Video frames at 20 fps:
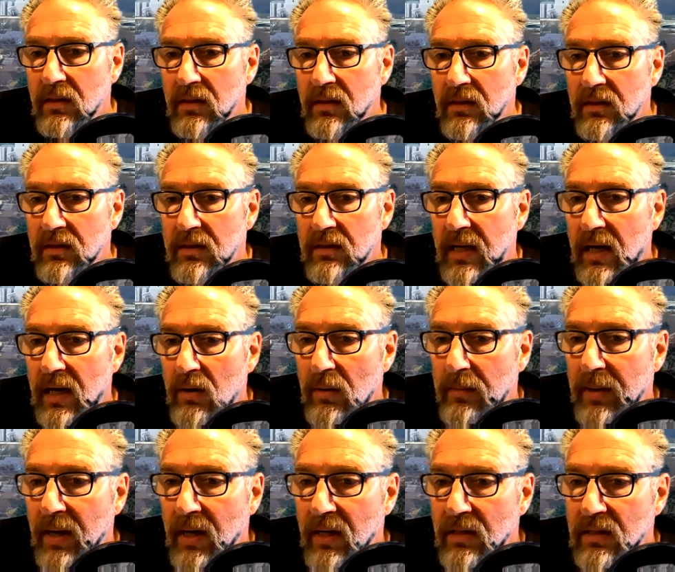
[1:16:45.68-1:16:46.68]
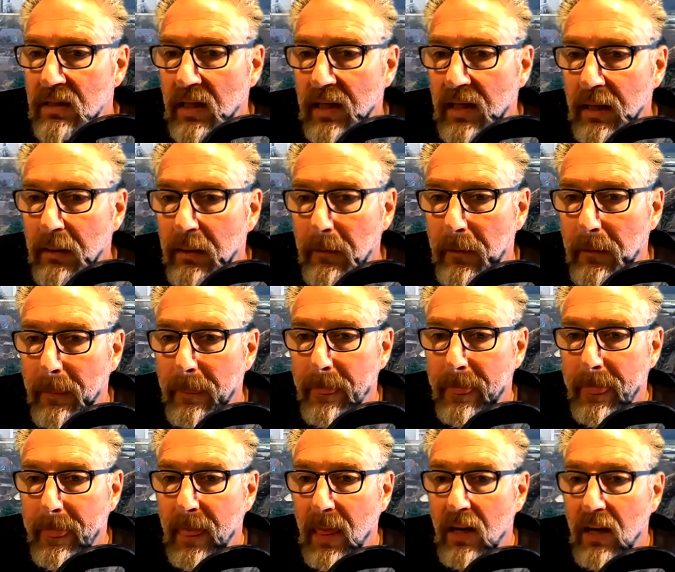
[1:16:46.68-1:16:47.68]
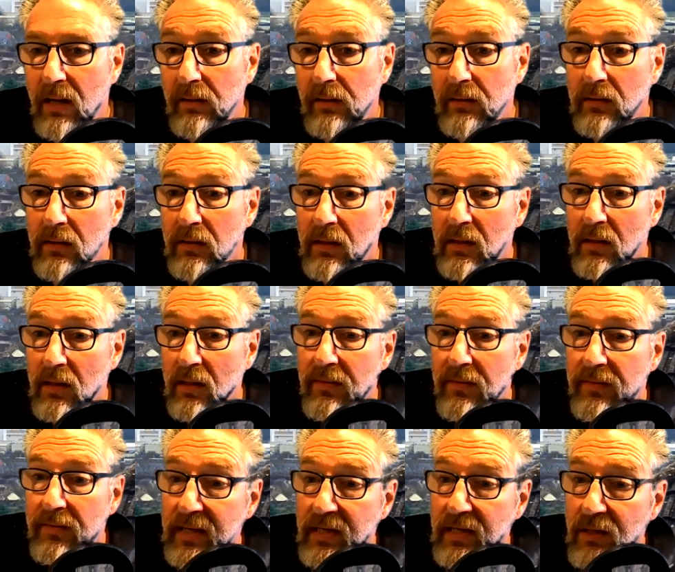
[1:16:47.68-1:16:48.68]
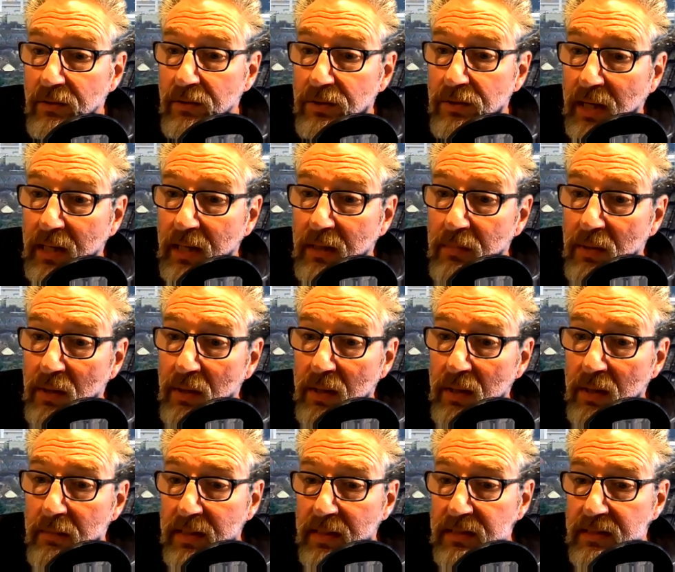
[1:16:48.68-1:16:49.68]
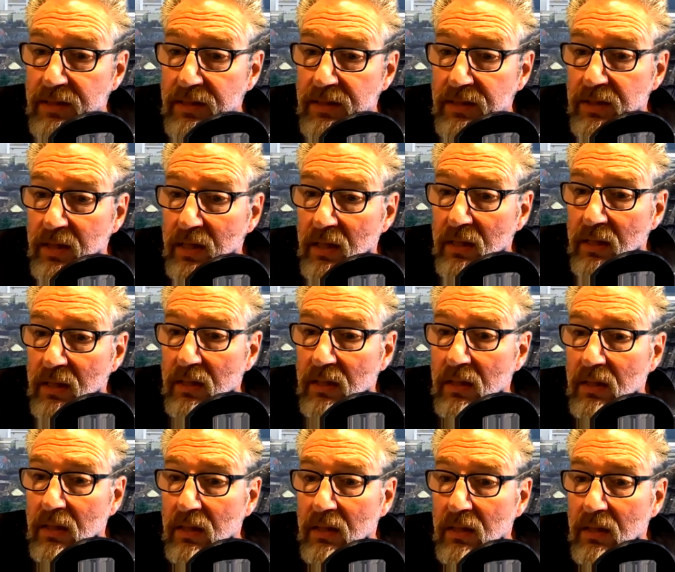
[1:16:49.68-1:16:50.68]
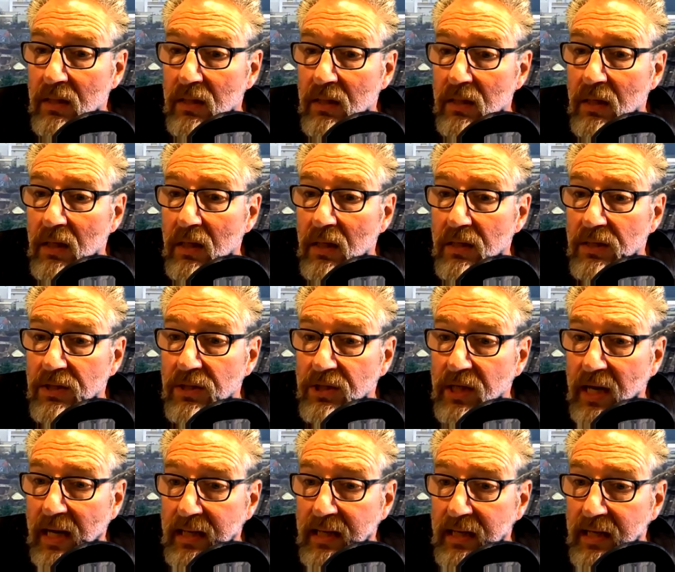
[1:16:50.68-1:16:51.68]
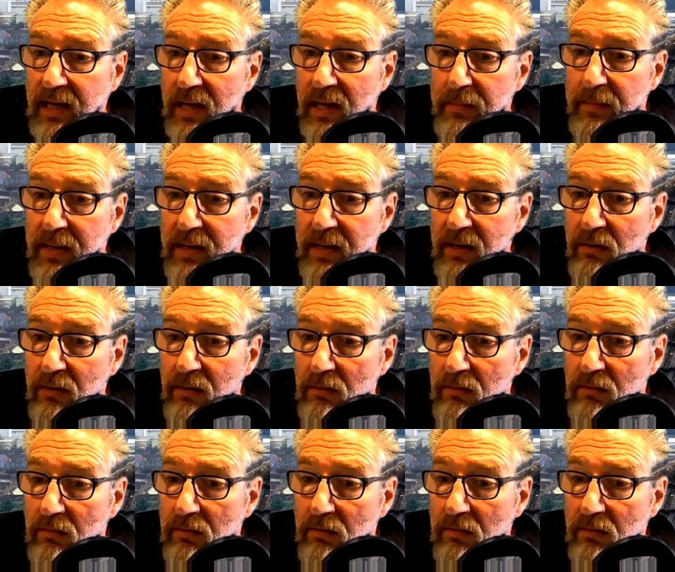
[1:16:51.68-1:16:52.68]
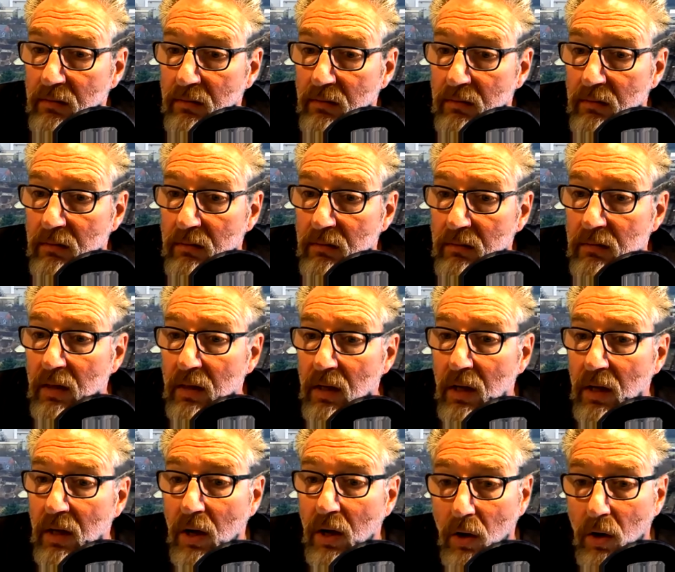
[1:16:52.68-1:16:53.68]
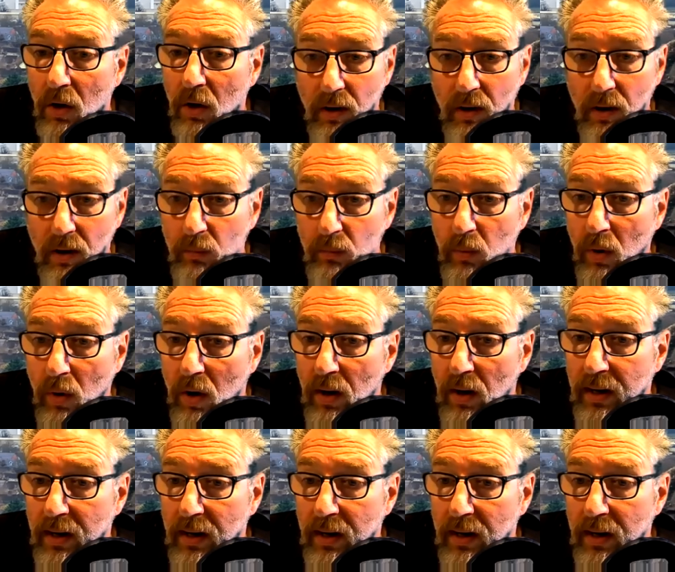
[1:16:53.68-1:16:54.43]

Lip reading: Sarah Pugsley. Thank you, Jake Merlin Messenger, Jackie ML, Ollie White,